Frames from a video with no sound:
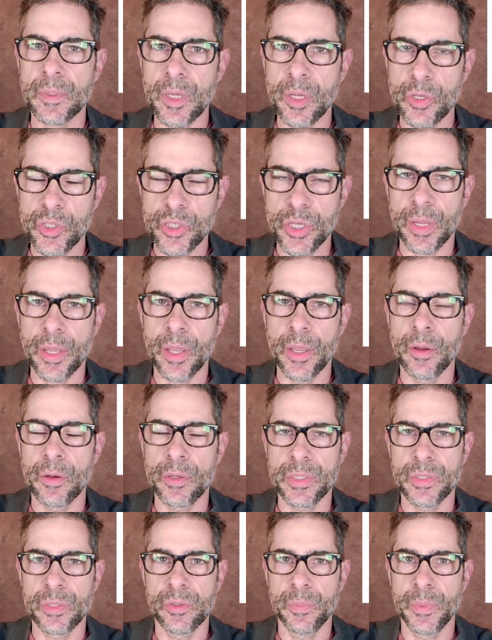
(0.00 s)
checking your
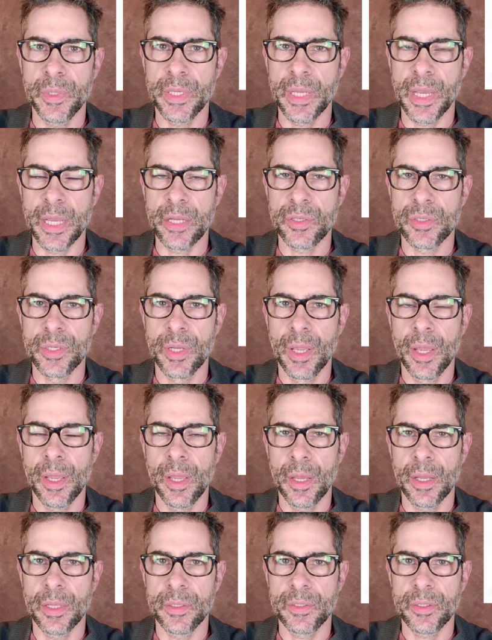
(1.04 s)
stool pH
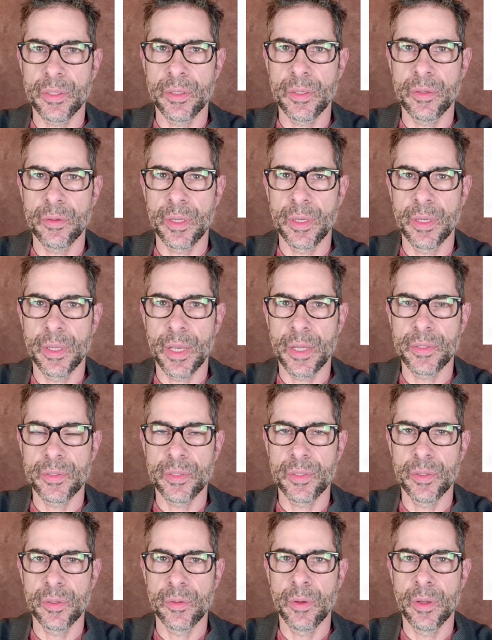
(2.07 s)
until you can get
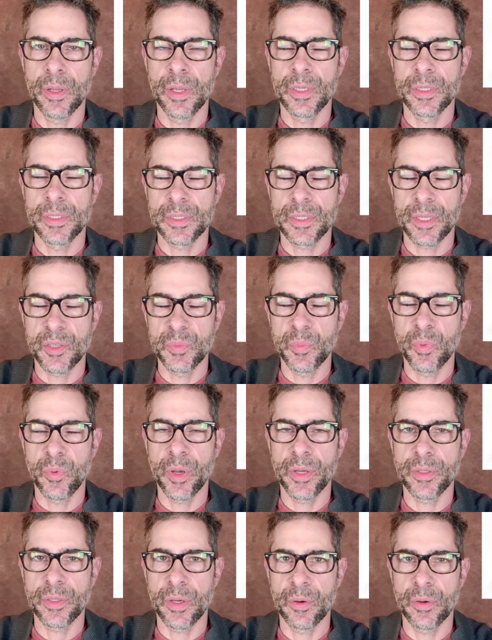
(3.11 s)
to
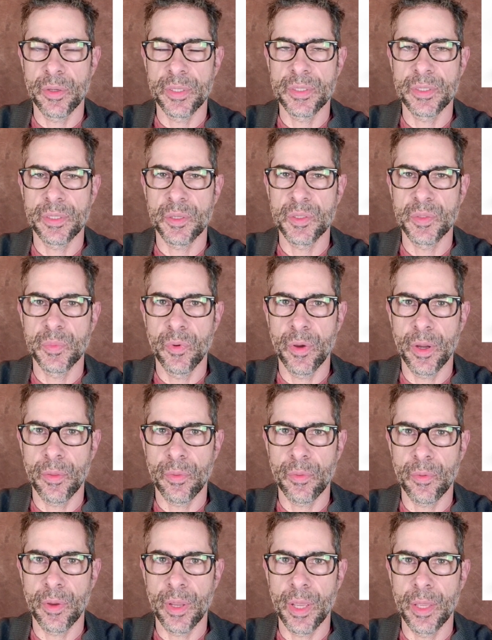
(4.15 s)
6.0 to
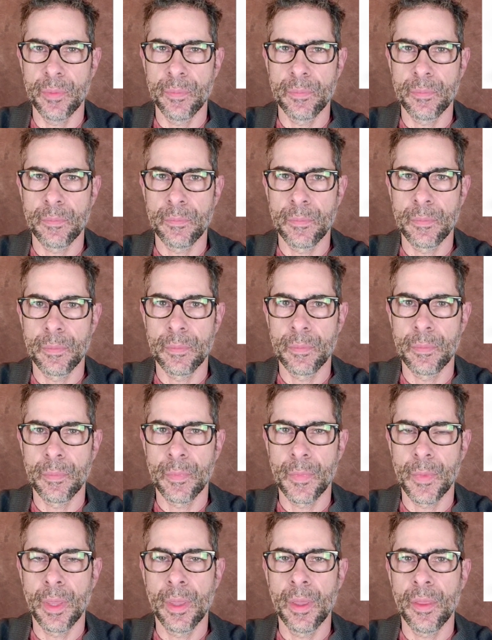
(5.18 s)
6.3.
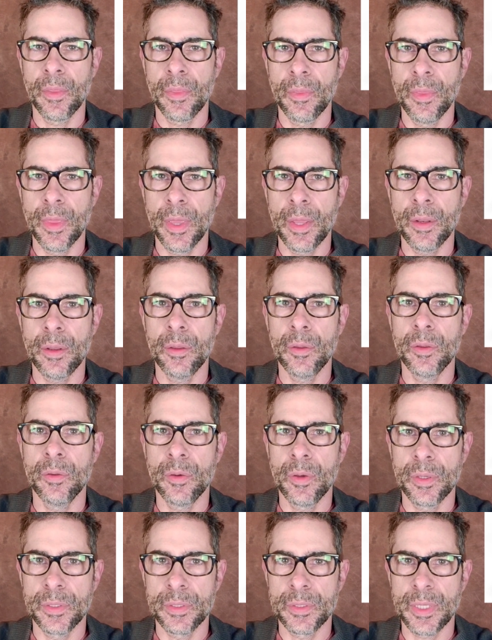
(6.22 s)
Then you
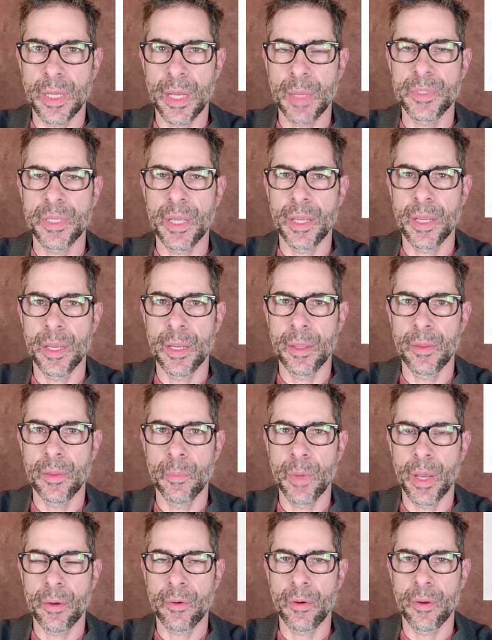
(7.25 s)
can stop taking the
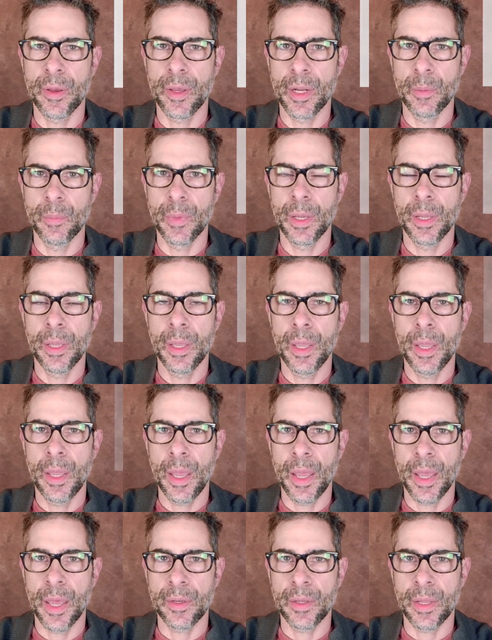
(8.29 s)
microenema,
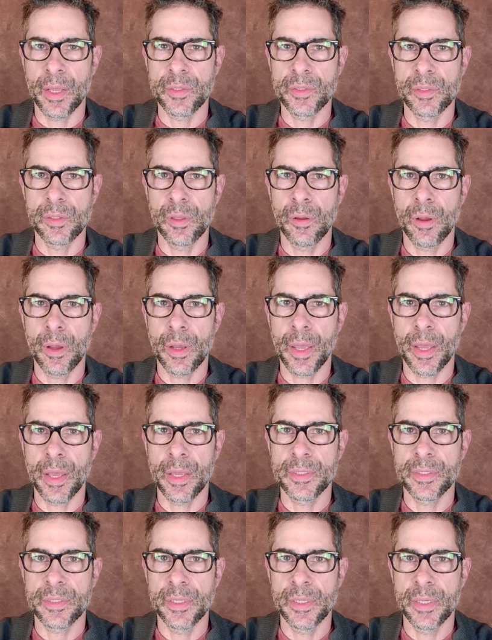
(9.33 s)
and as long
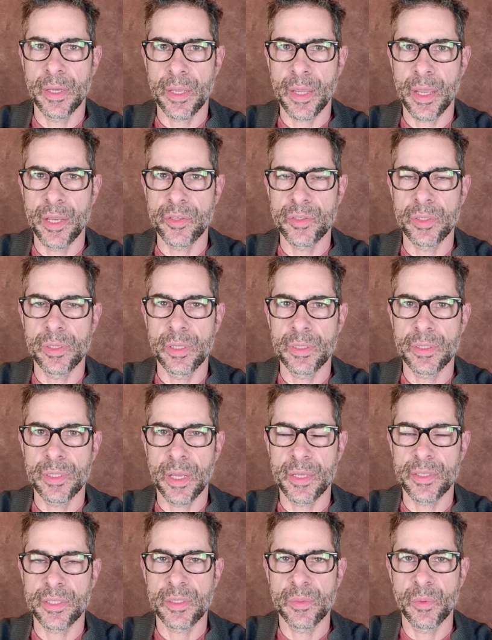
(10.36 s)
as the occasional
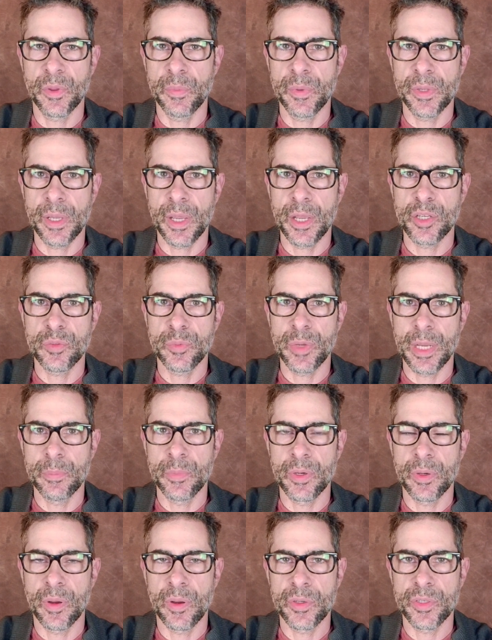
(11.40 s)
tests with pH
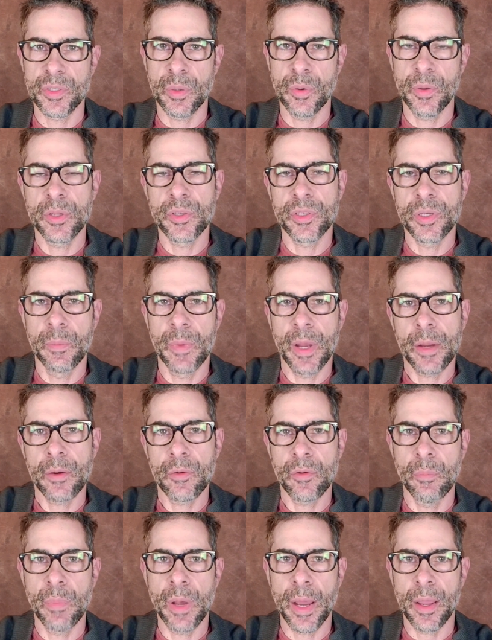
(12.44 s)
paper show that your
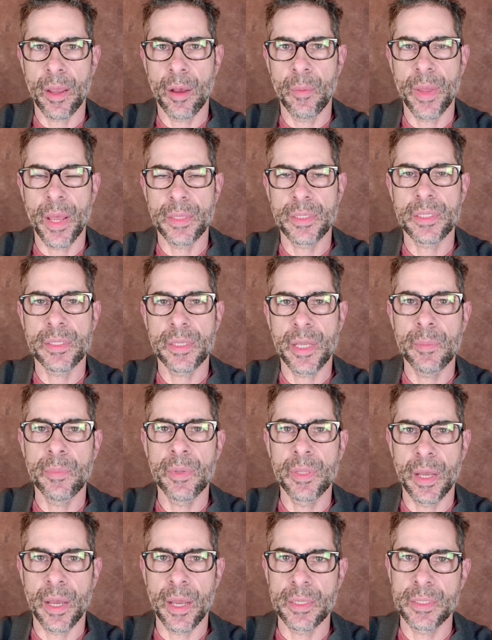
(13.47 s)
microbiome has
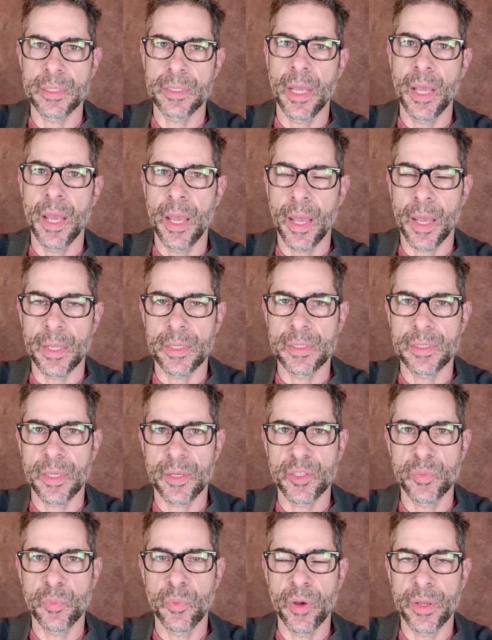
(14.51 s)
stabilized at
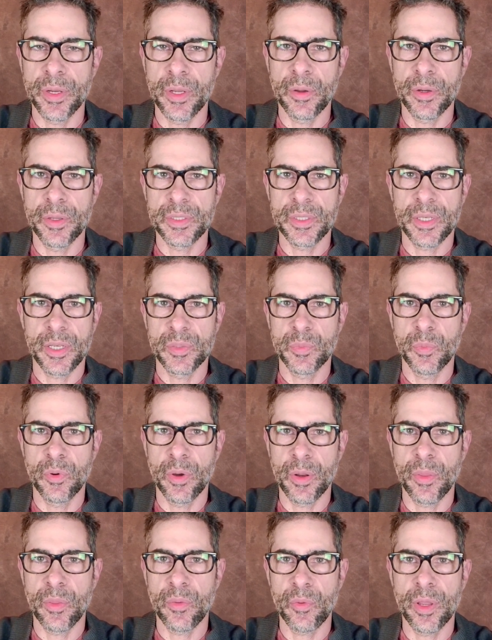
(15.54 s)
6.0 to
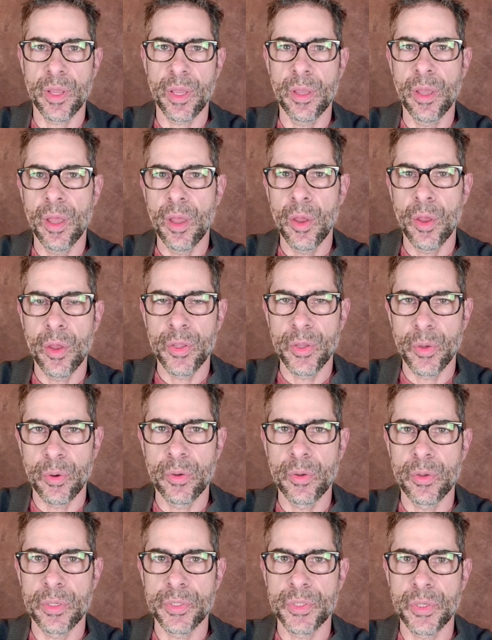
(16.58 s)
6.3, you're
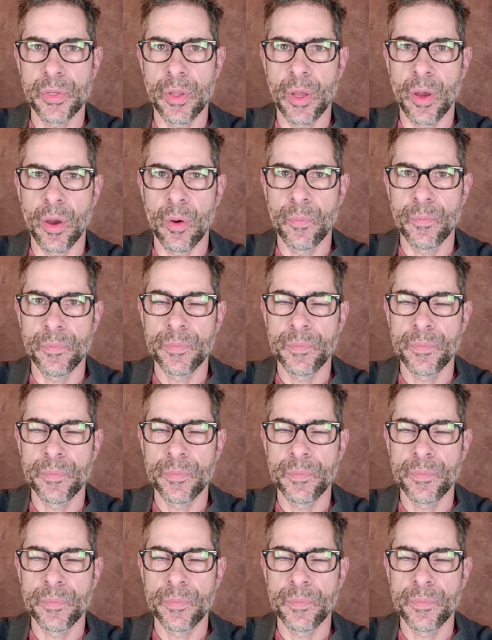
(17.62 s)
good to go.